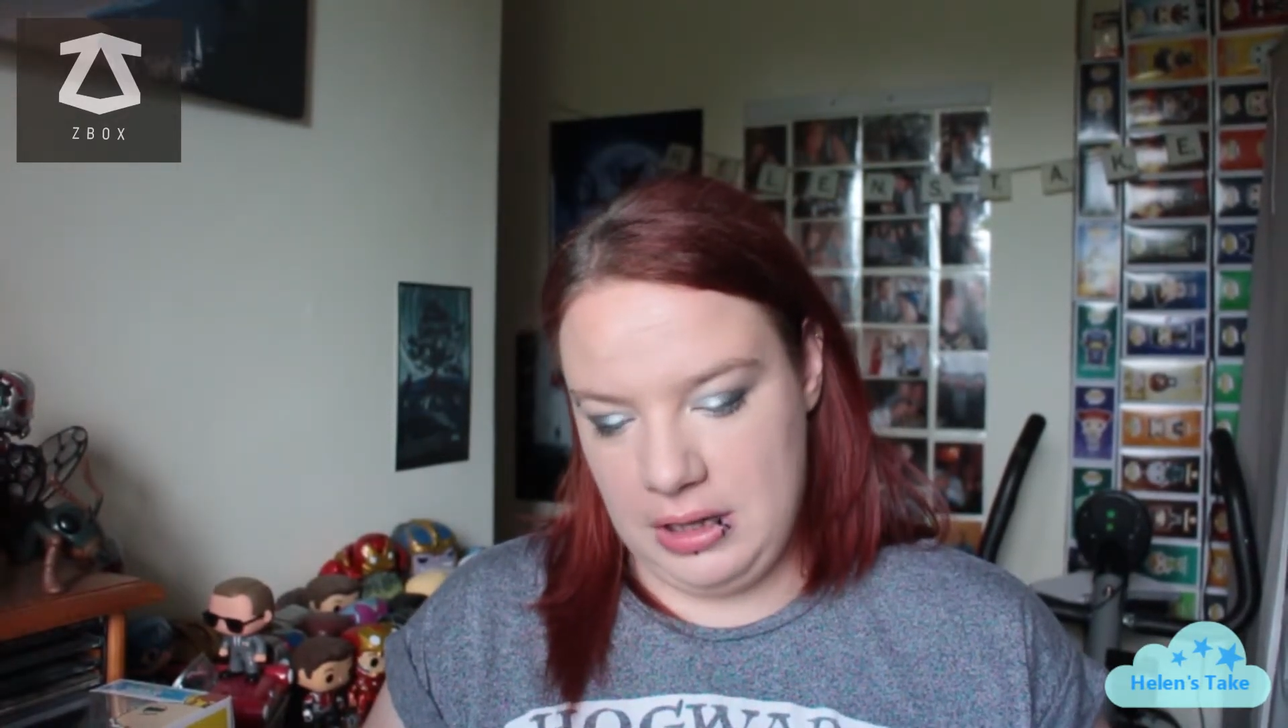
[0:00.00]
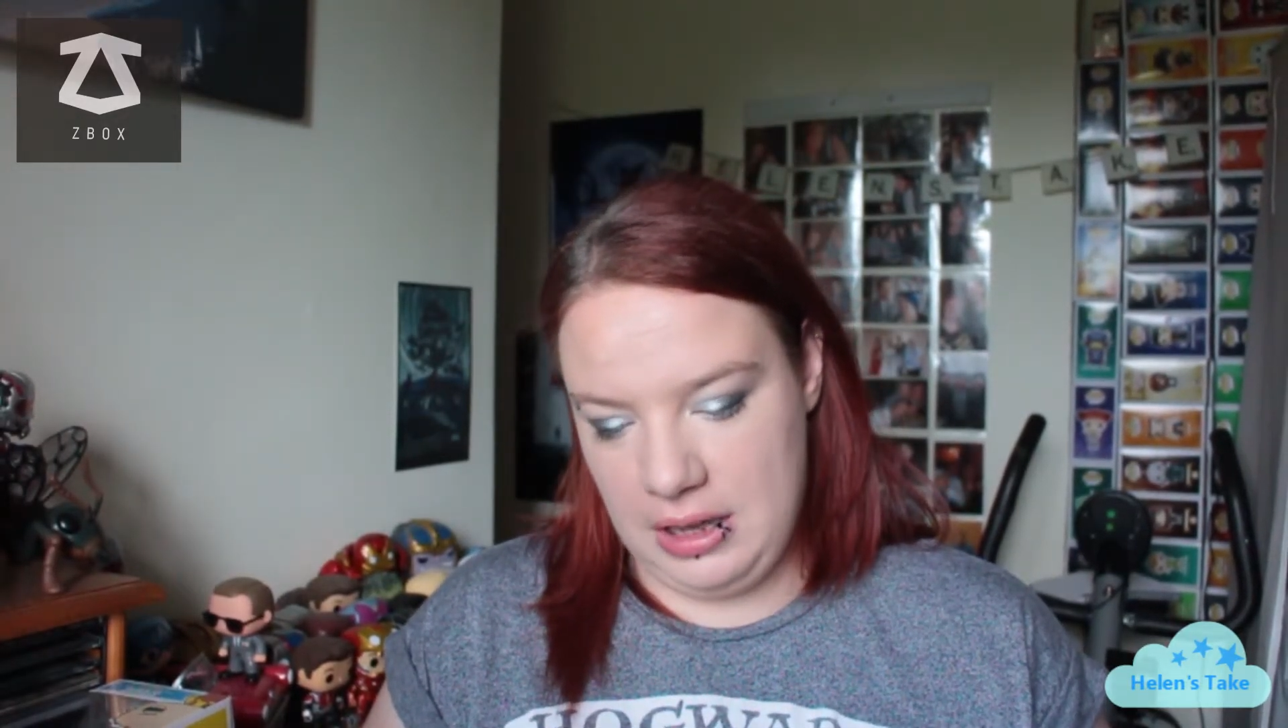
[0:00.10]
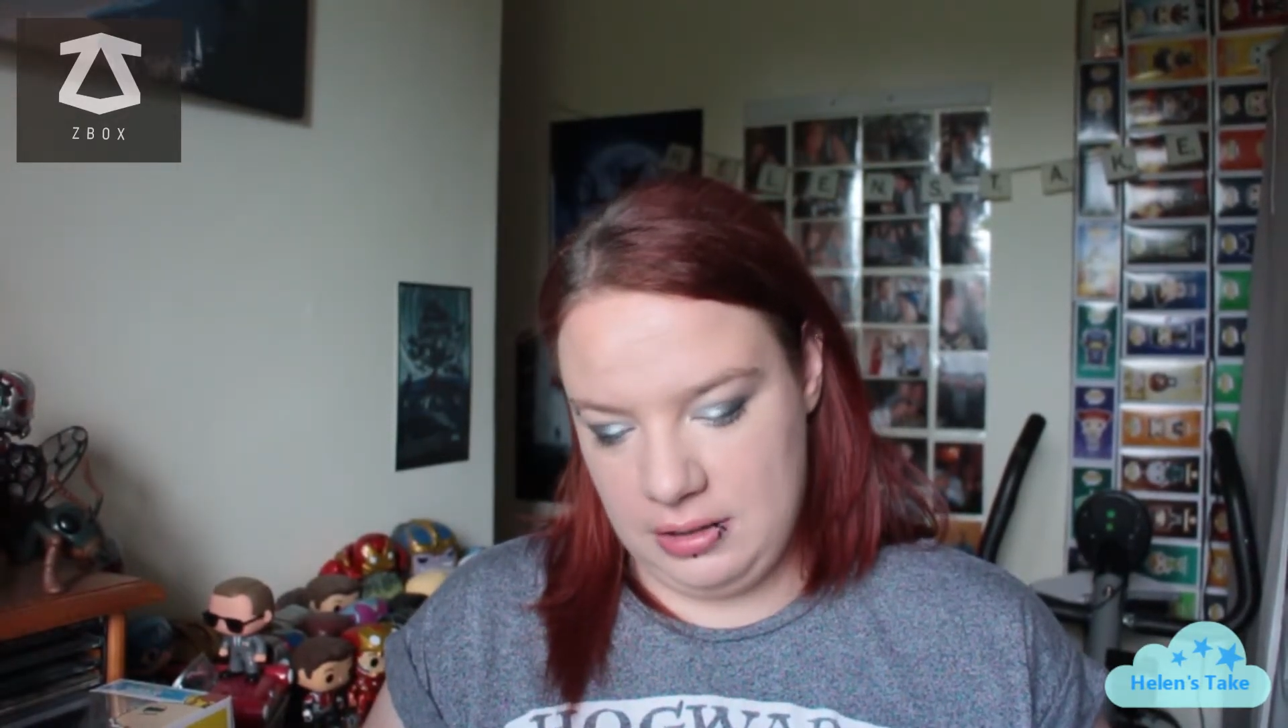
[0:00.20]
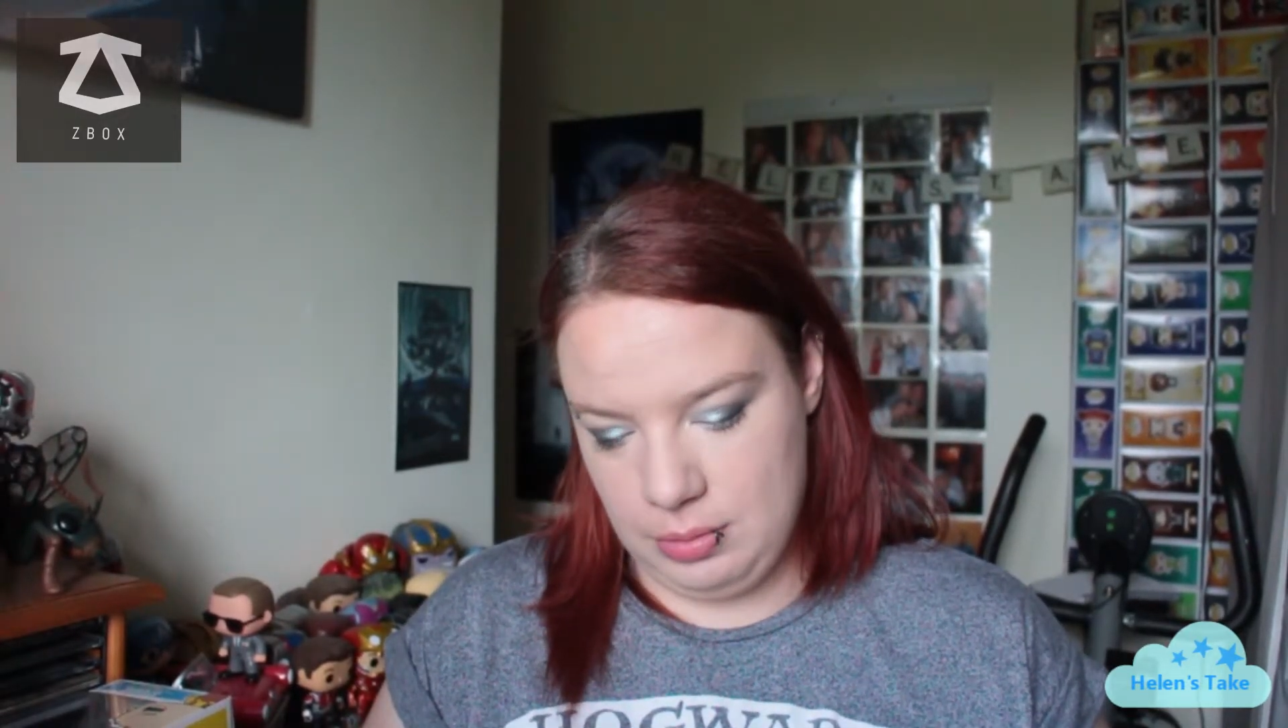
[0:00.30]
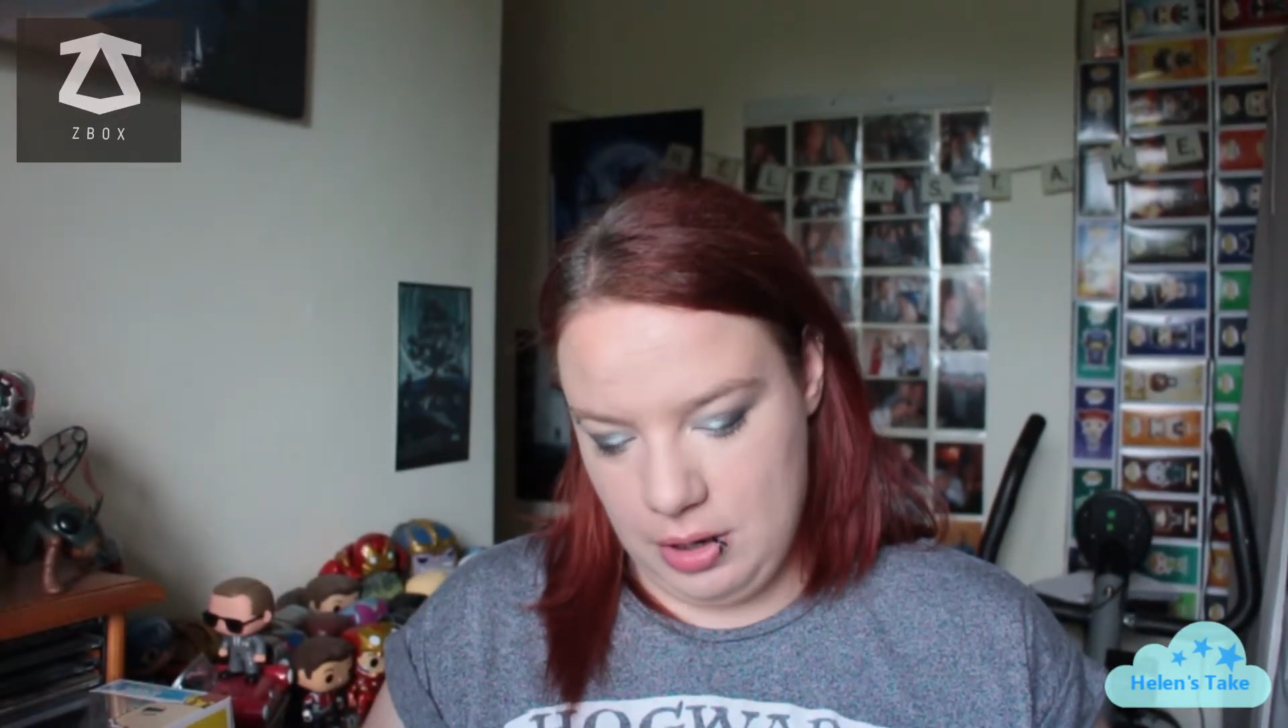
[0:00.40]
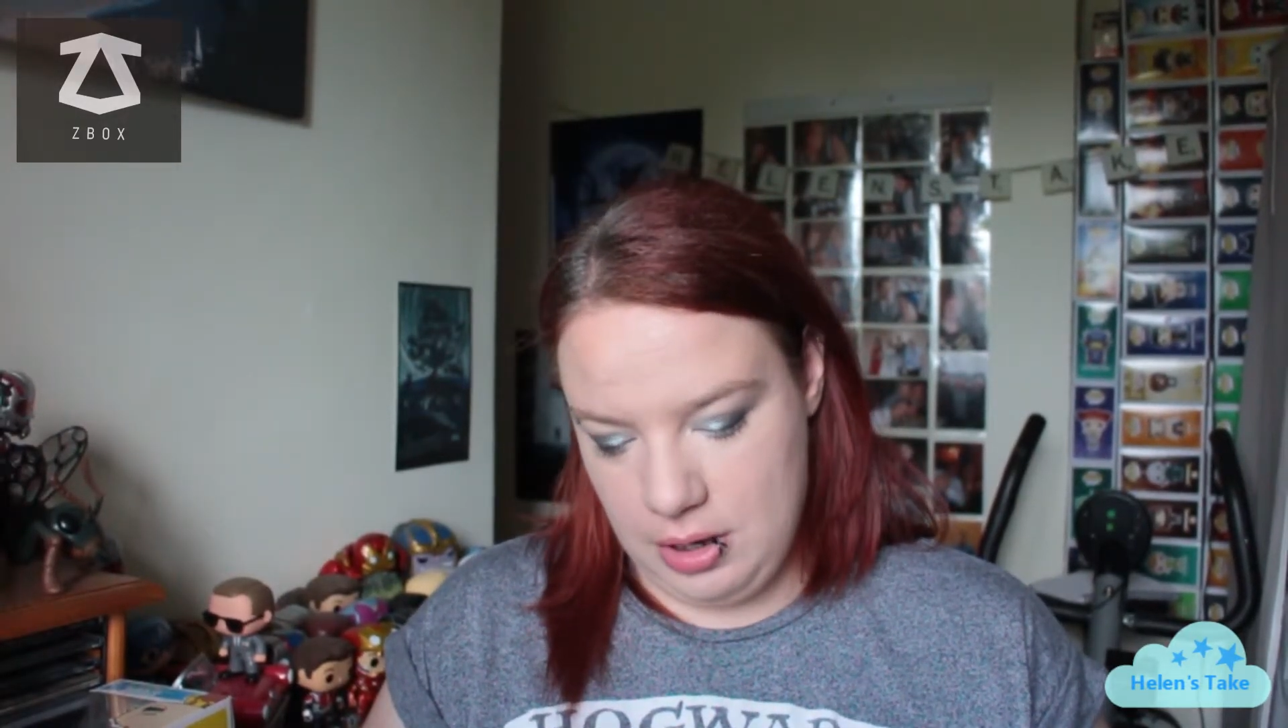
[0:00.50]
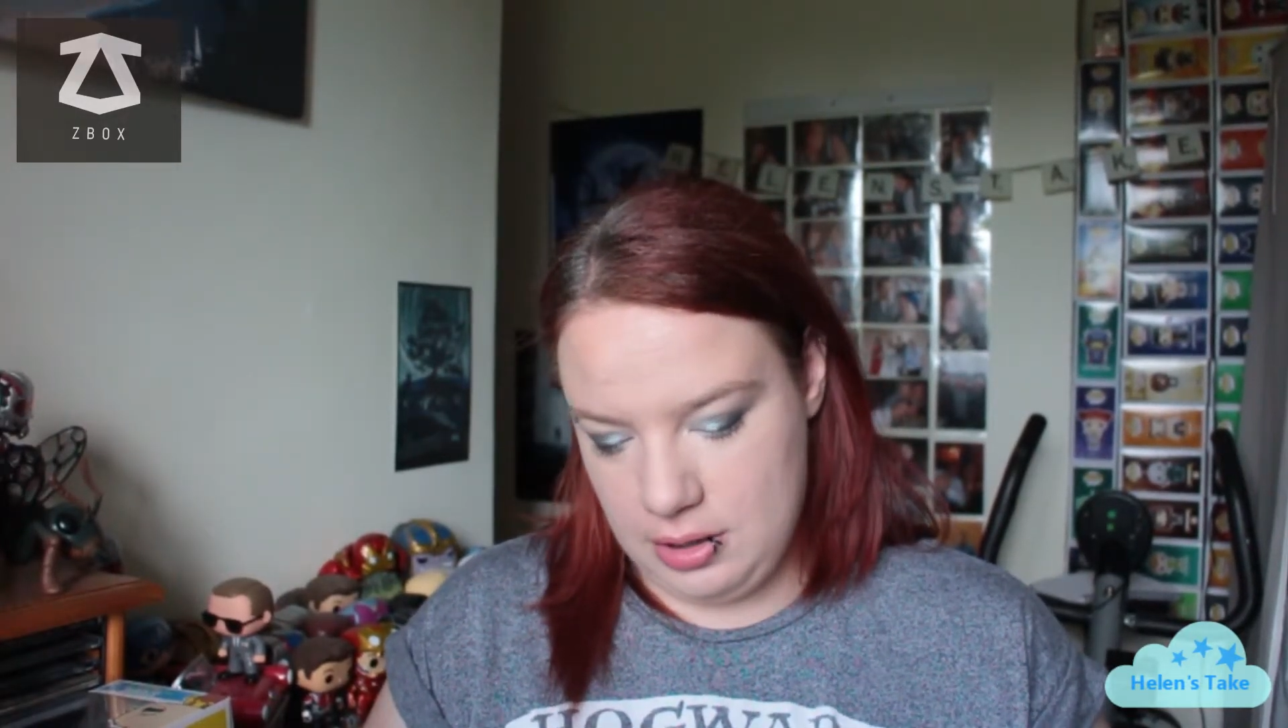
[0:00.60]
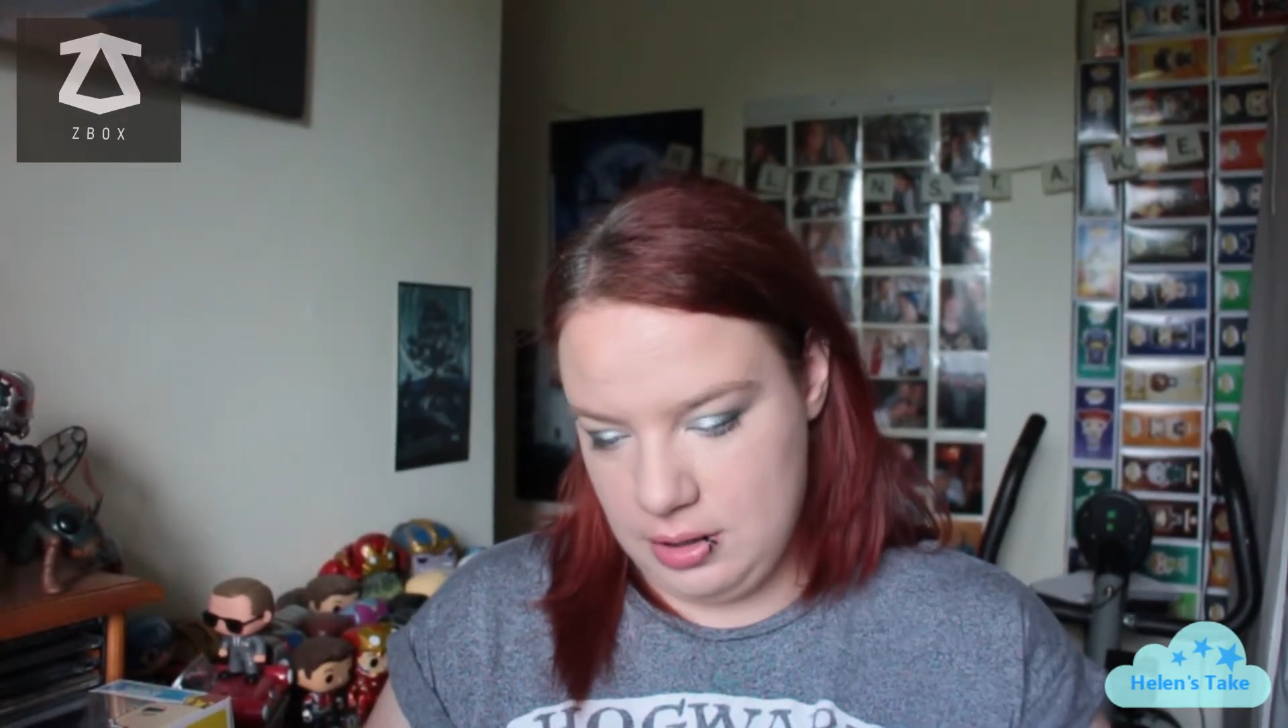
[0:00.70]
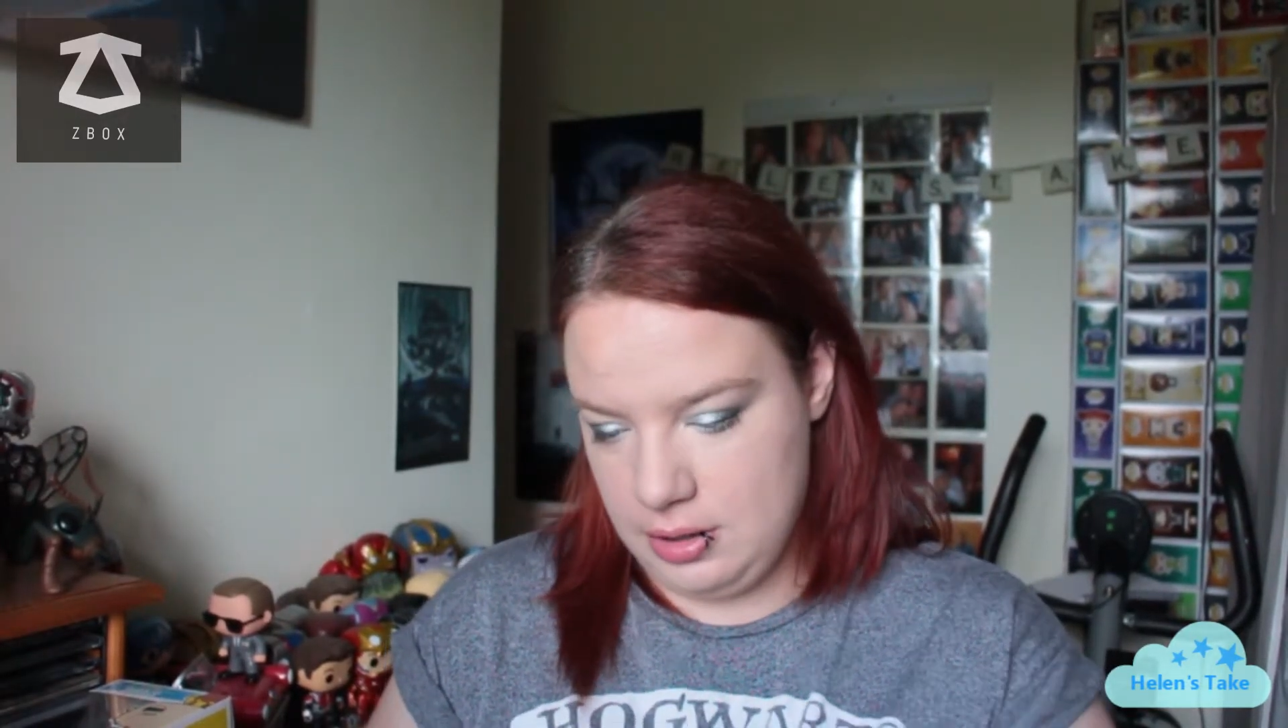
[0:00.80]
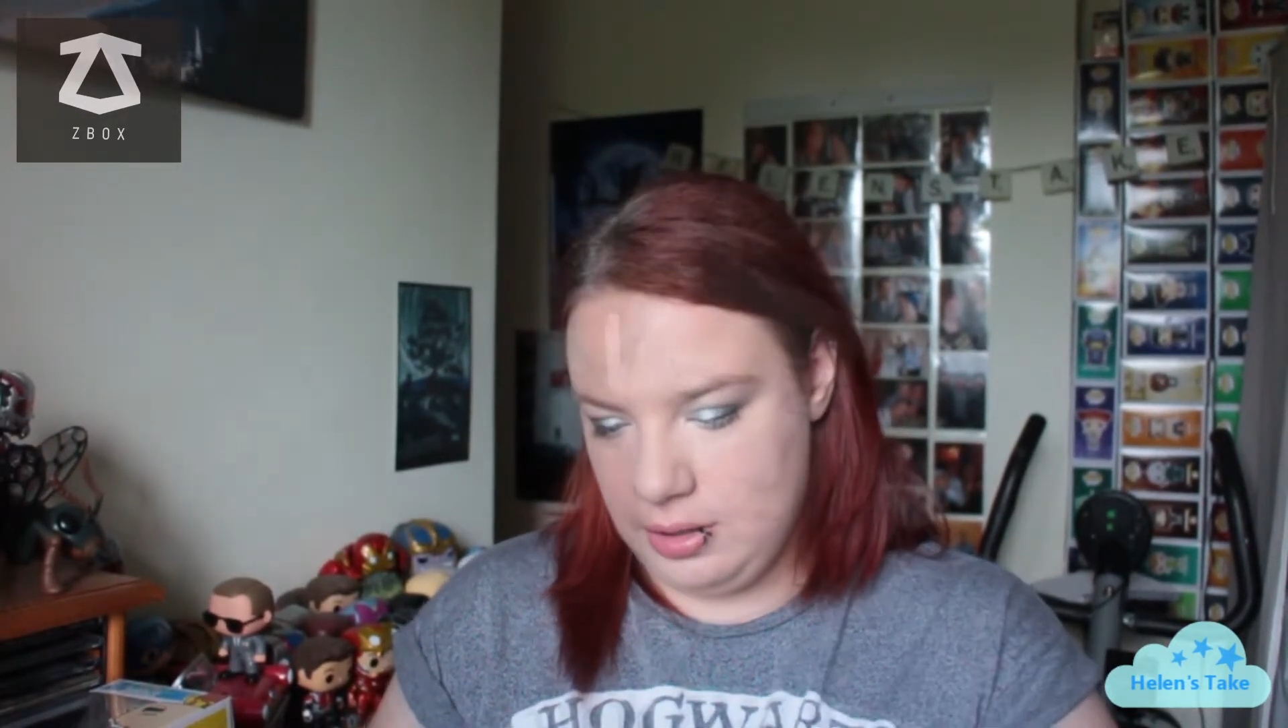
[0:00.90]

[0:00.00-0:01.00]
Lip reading: guesswork.